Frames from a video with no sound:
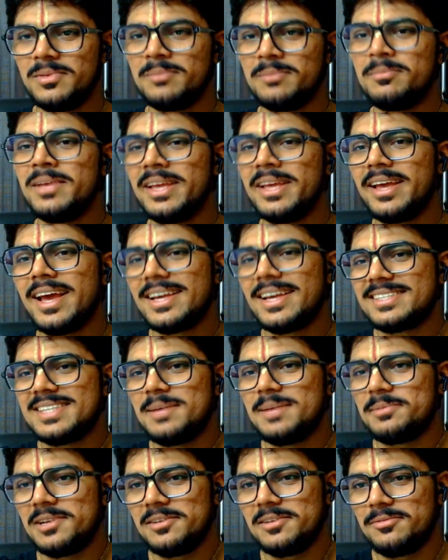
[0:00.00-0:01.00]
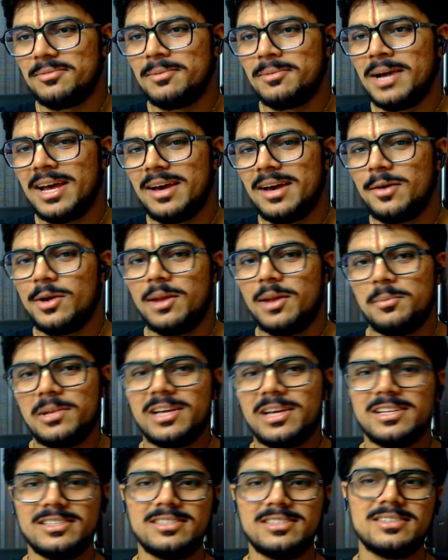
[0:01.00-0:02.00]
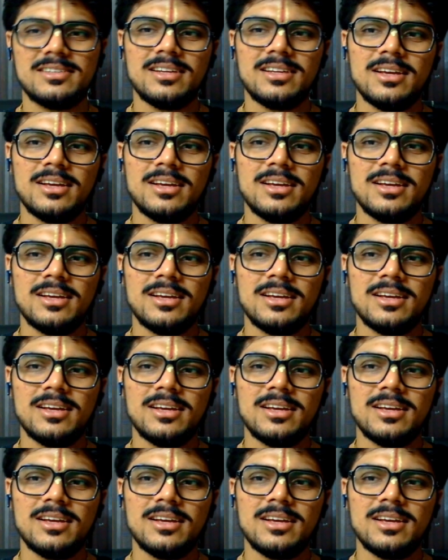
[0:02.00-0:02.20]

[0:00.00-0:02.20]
being accepted by our application.